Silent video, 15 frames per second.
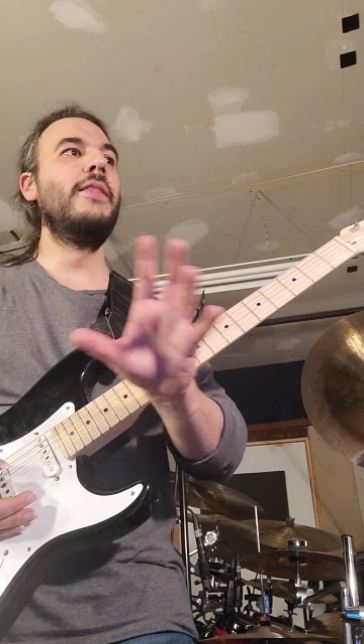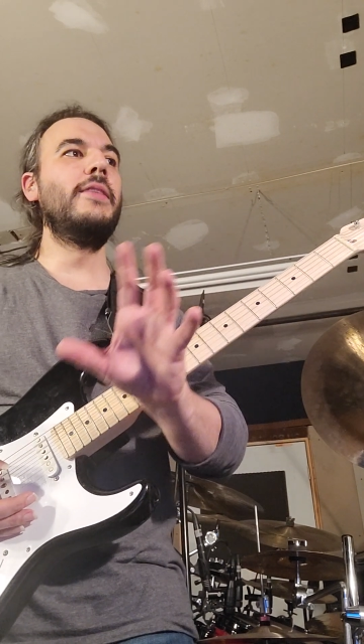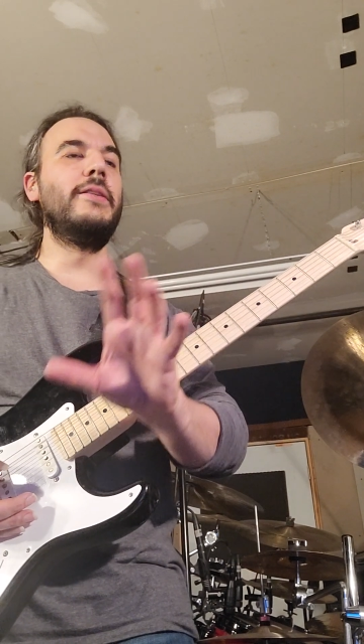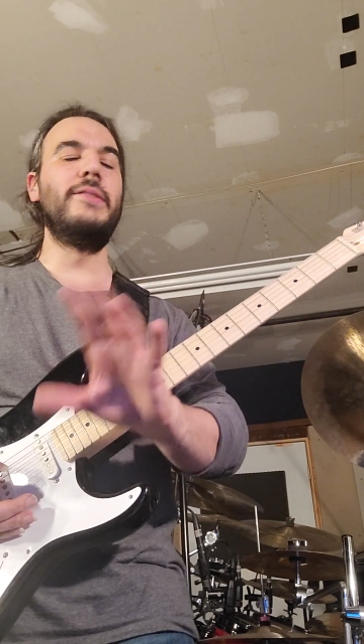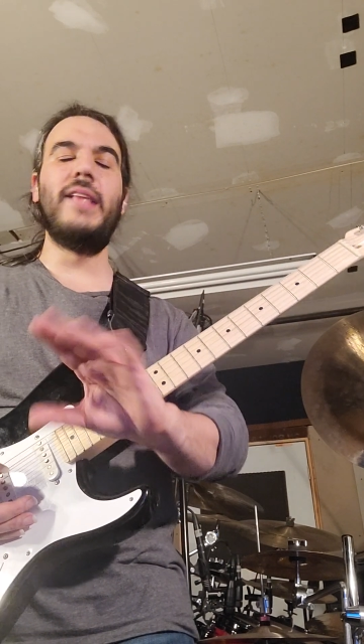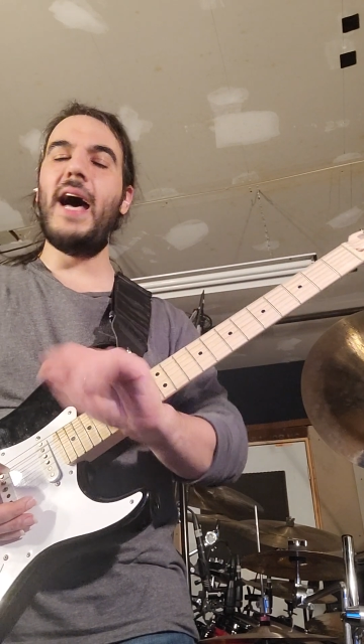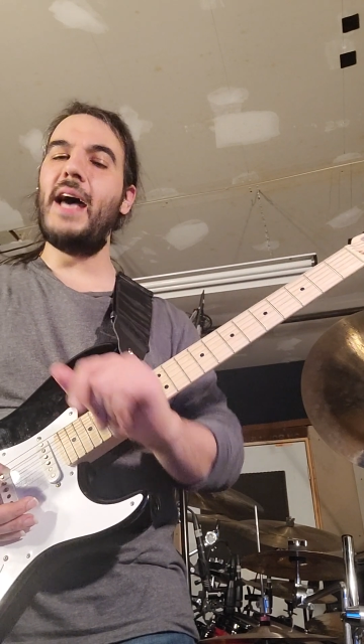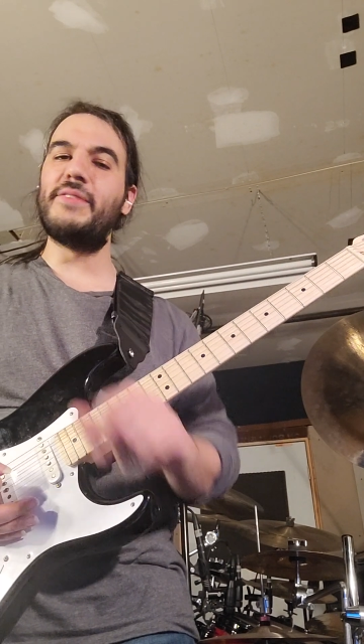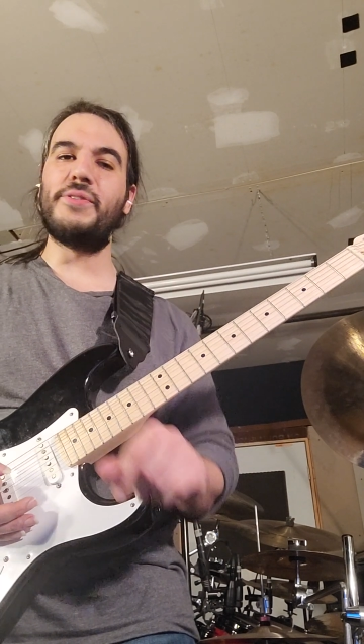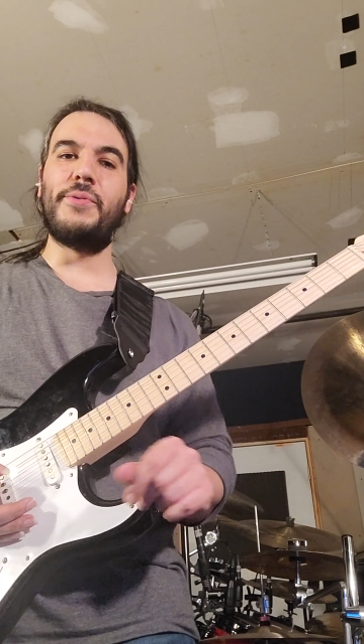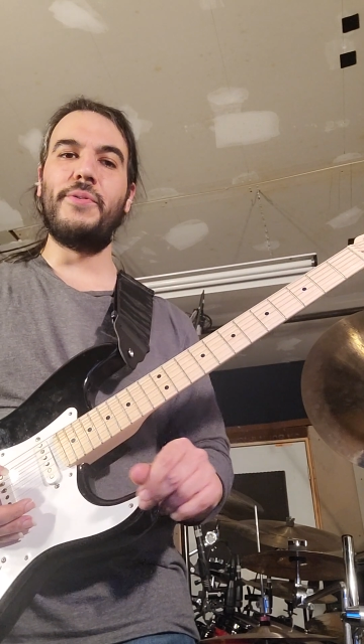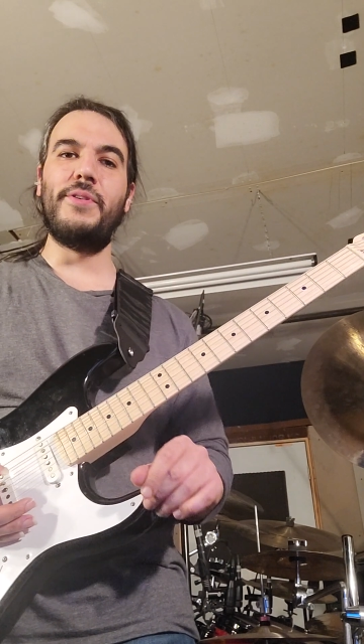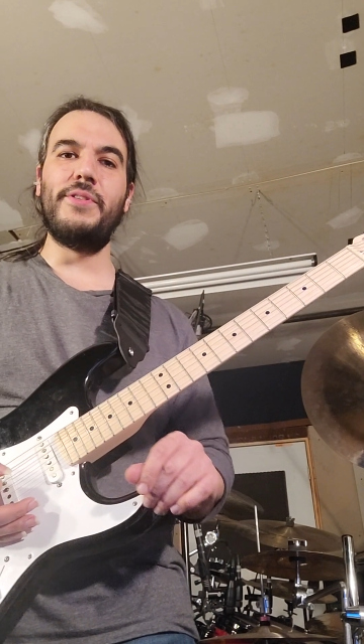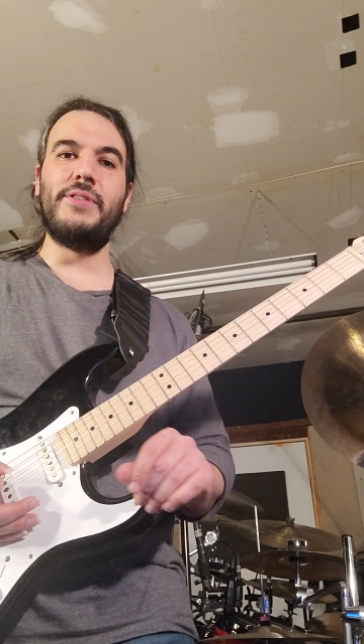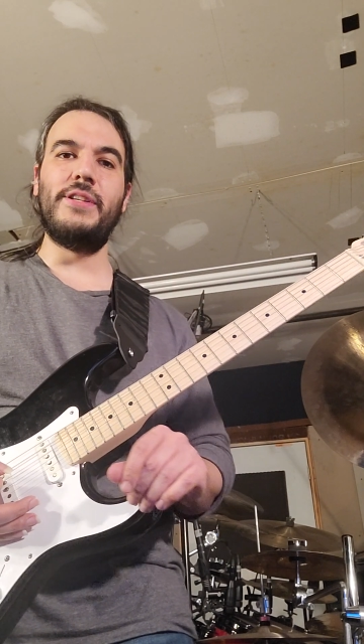the last
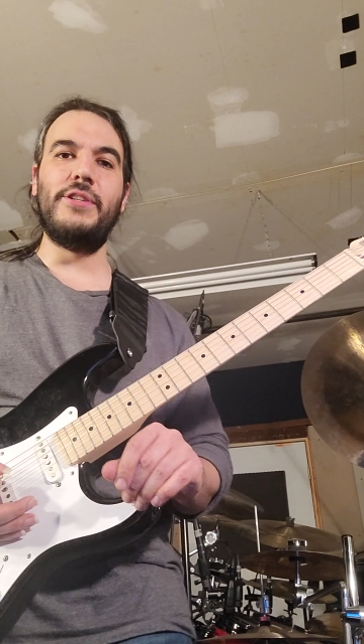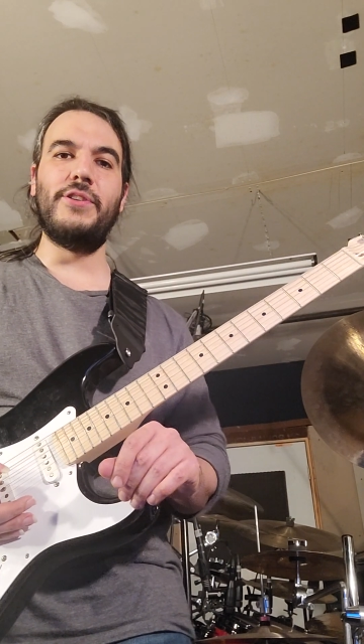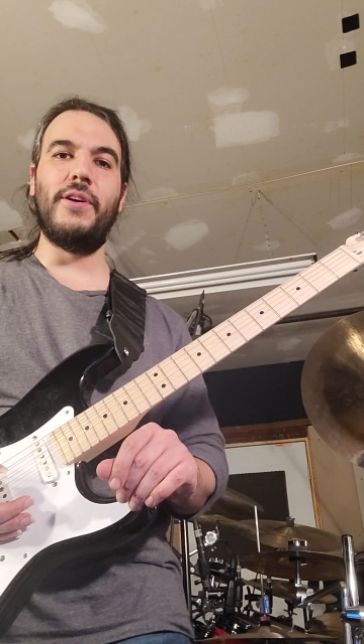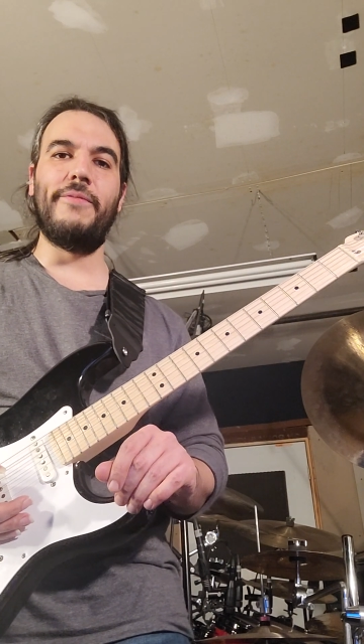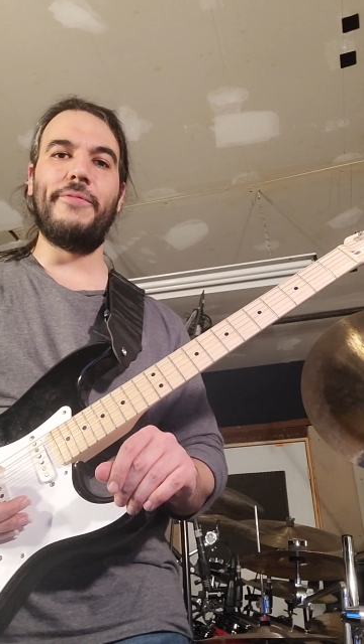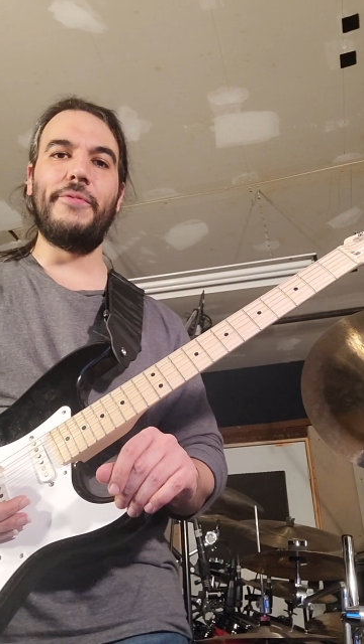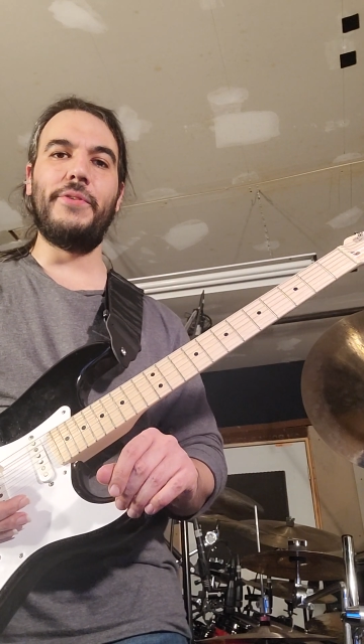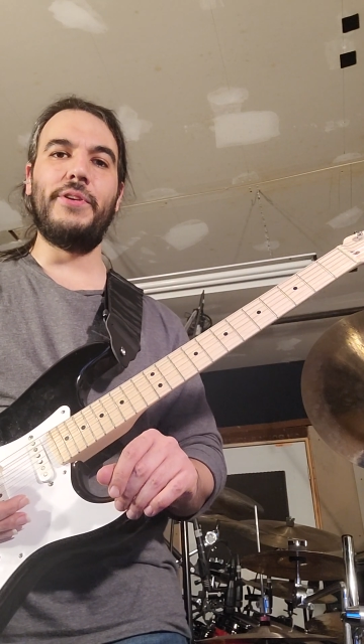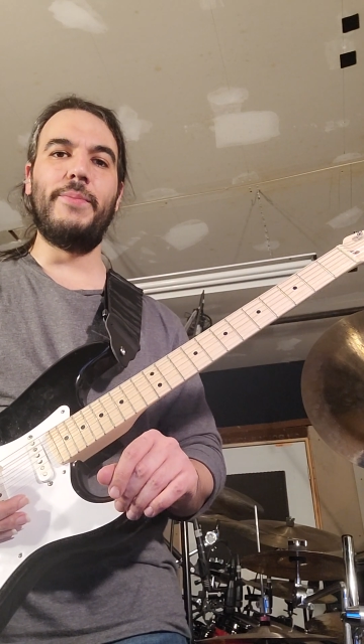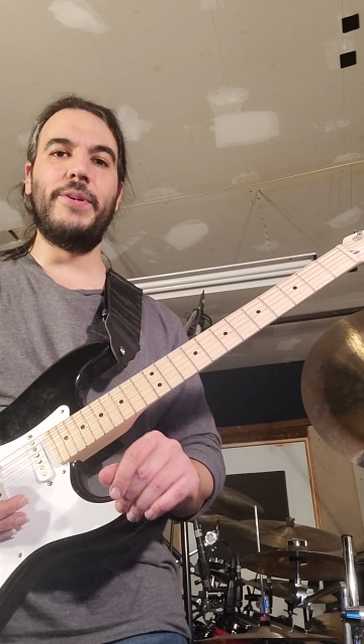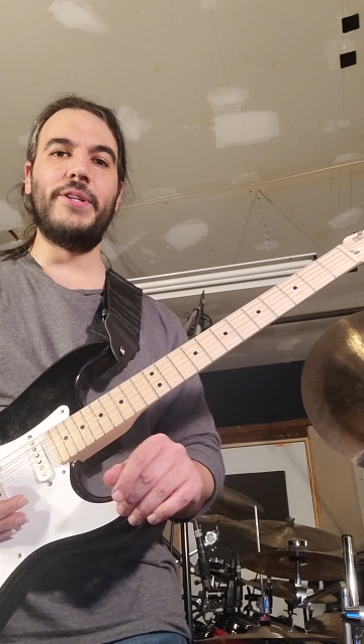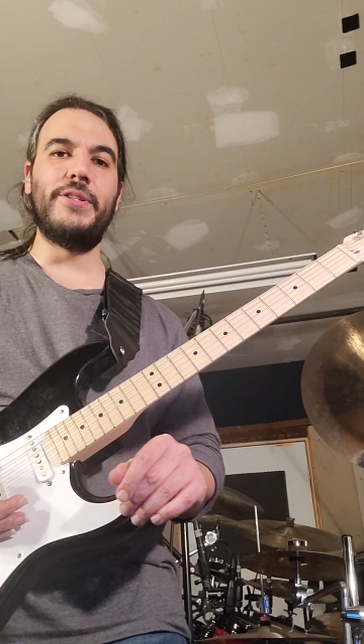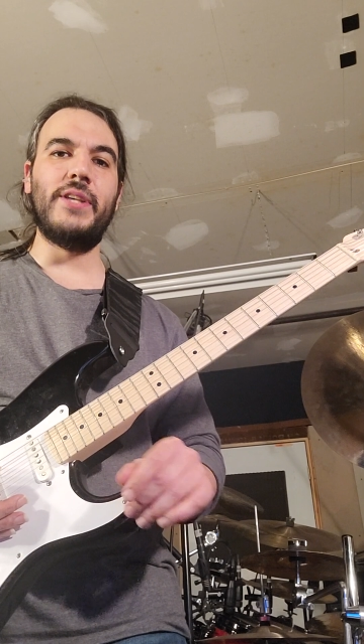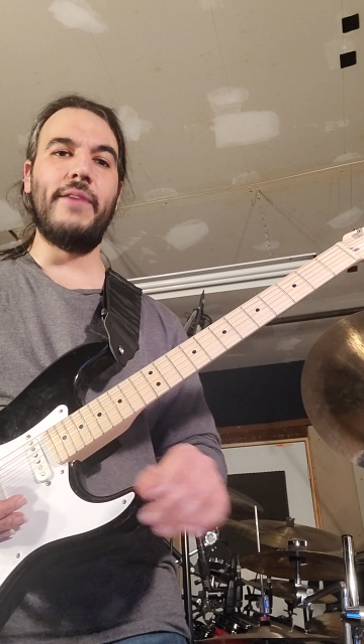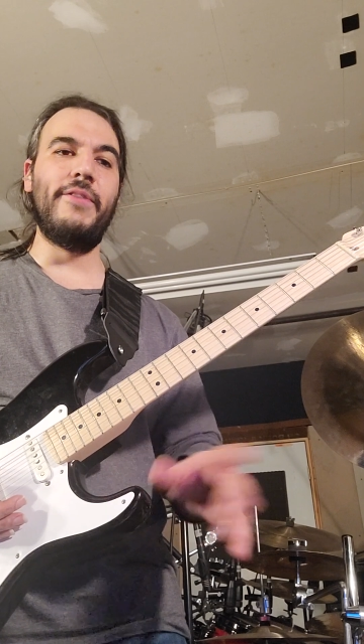chord is D sharp fully
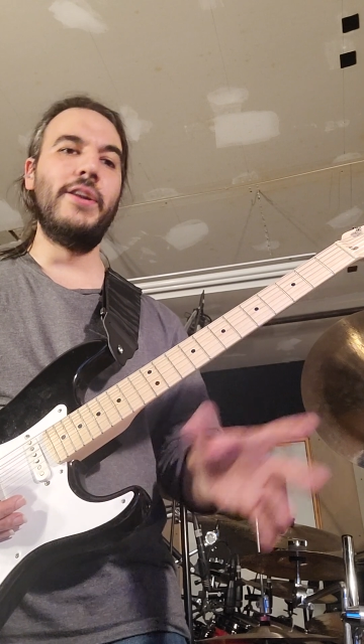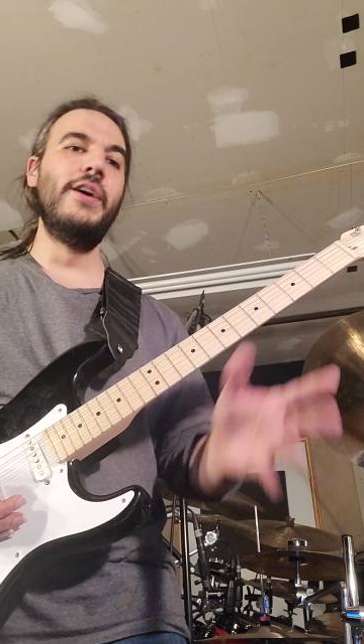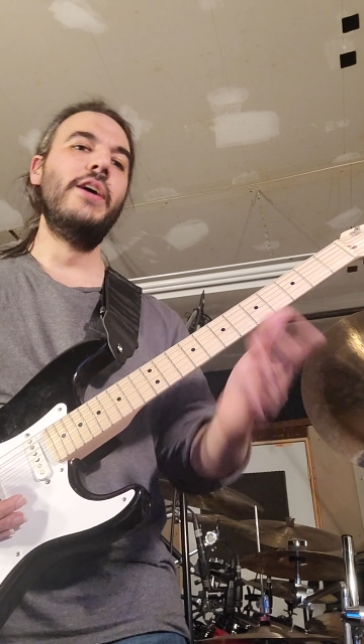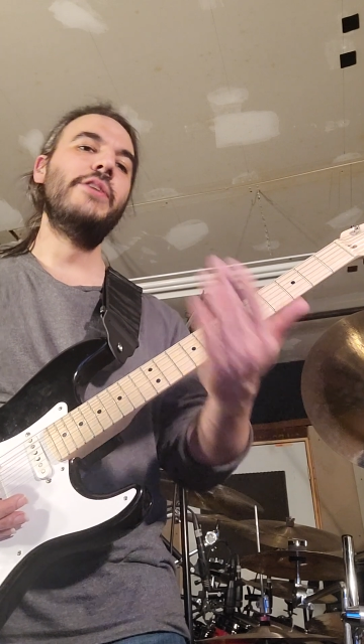diminished 7,